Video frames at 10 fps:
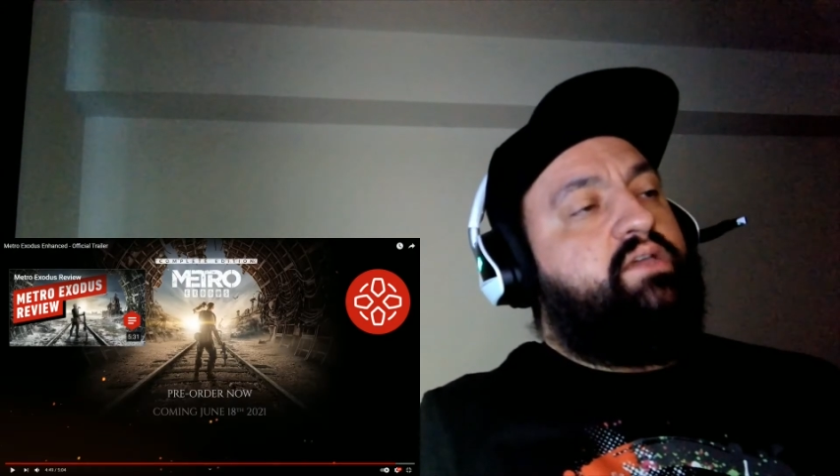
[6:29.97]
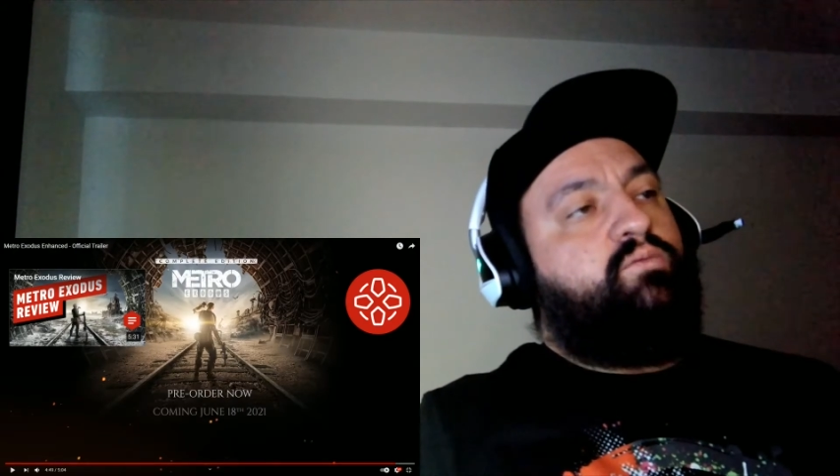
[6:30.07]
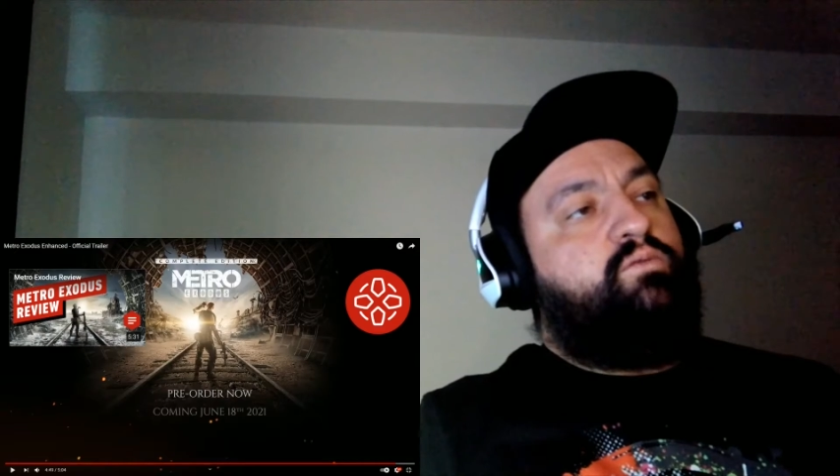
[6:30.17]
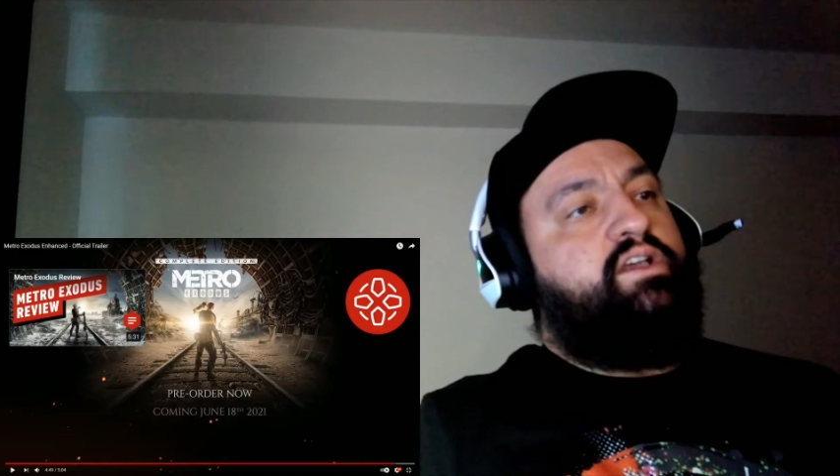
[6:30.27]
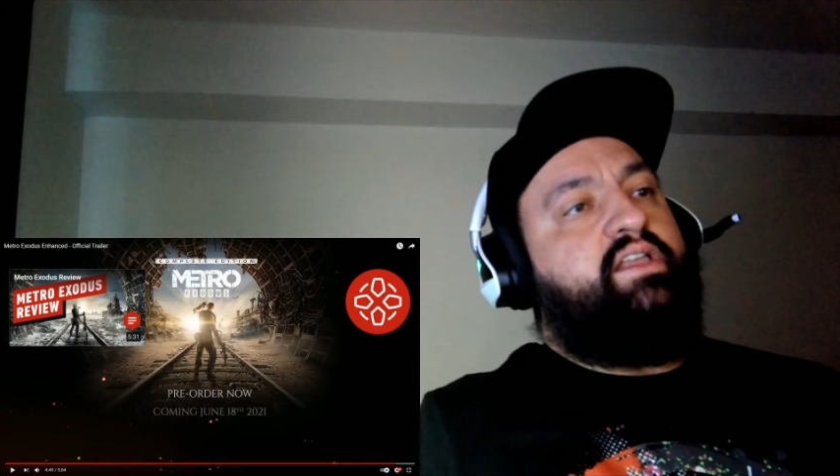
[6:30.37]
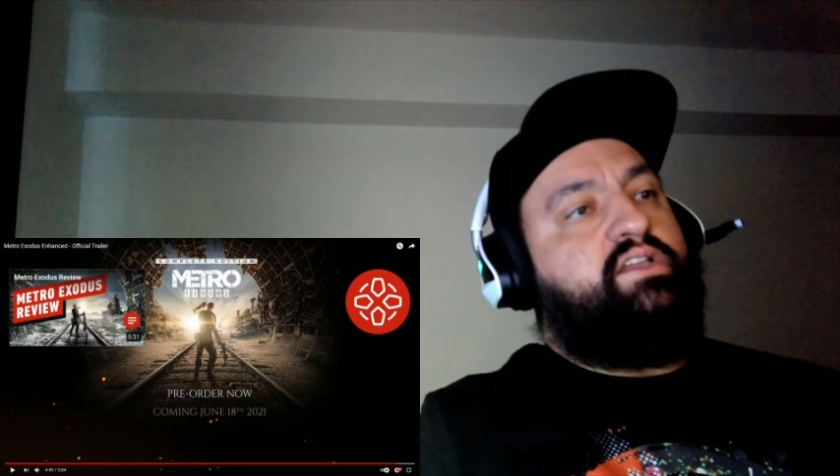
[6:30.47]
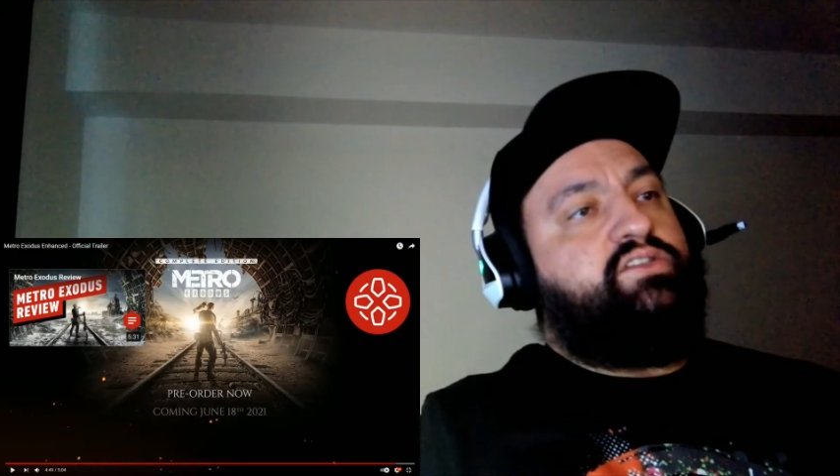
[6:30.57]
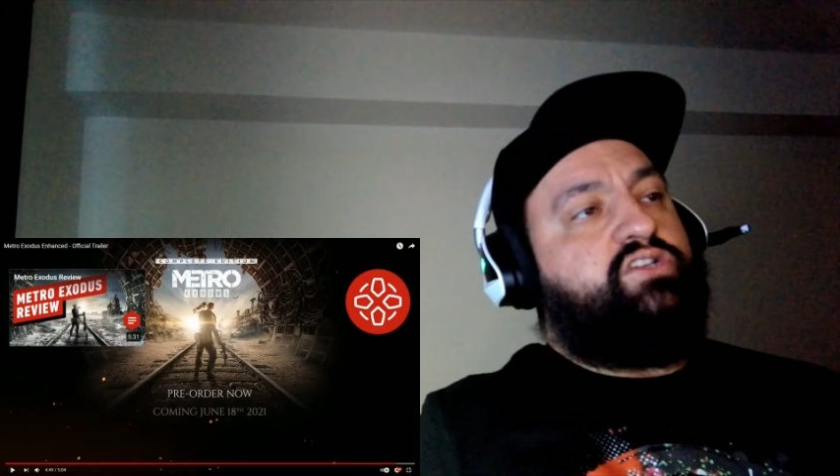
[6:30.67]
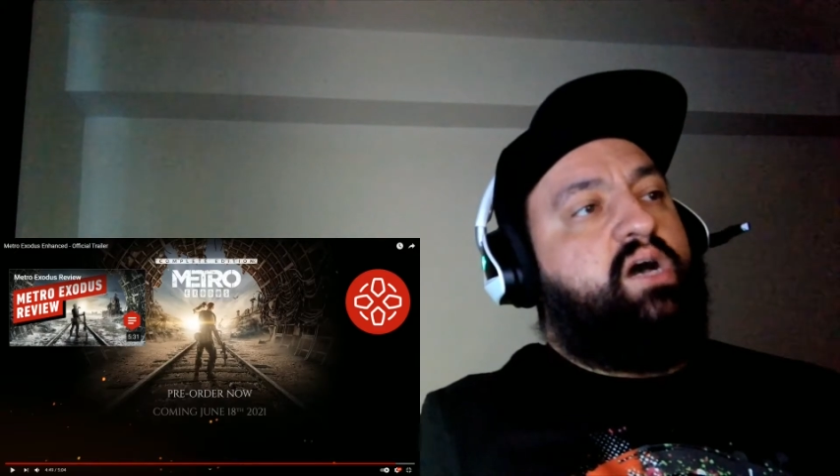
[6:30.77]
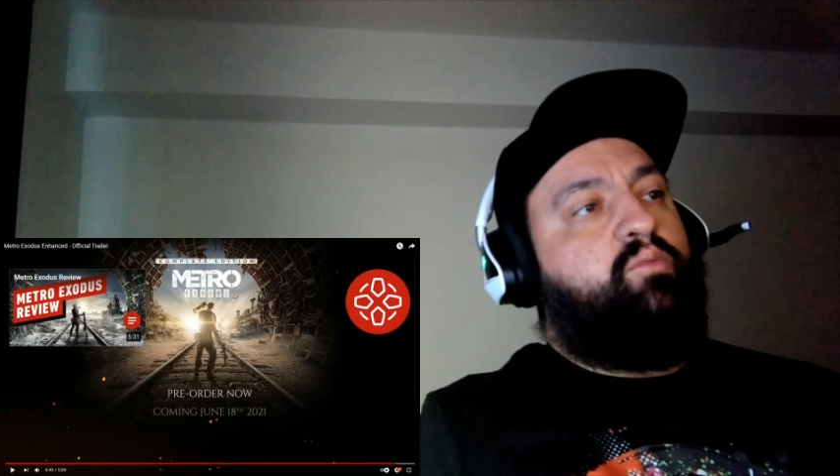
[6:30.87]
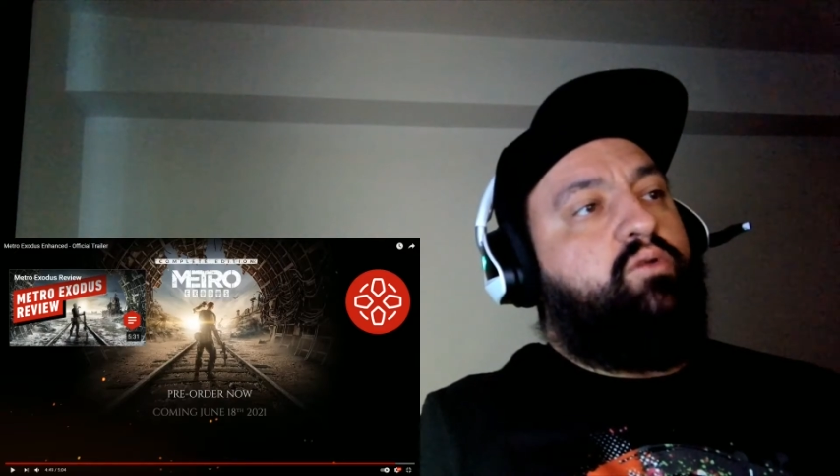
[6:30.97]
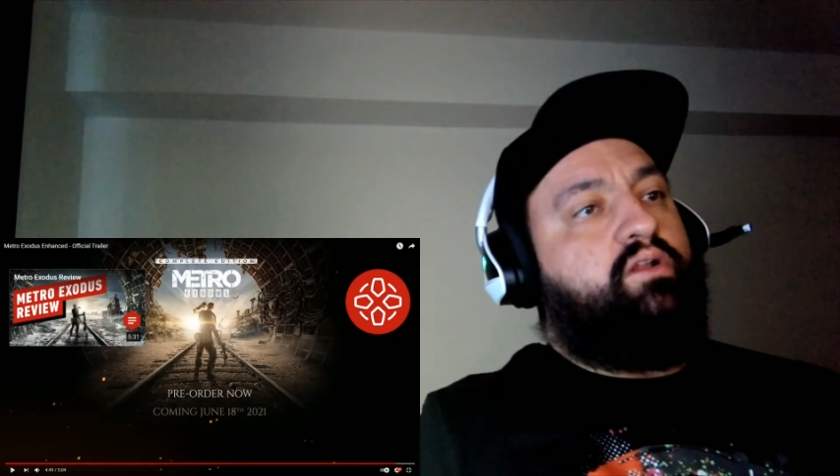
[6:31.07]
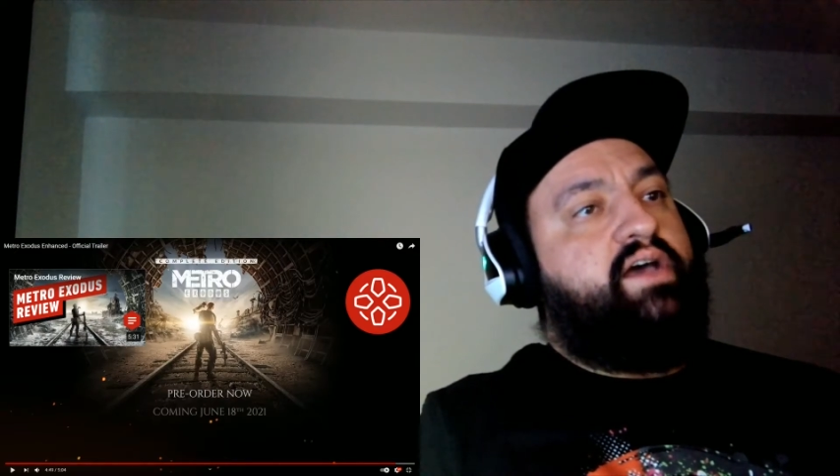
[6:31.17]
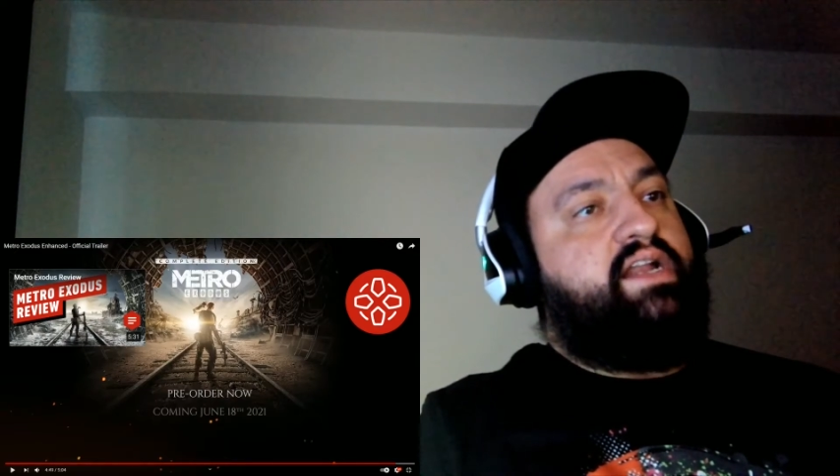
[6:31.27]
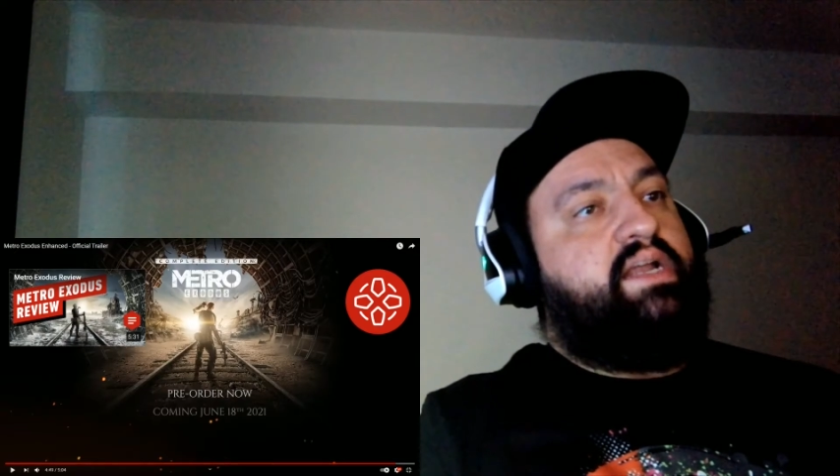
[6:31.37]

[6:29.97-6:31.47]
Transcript: really a job well done.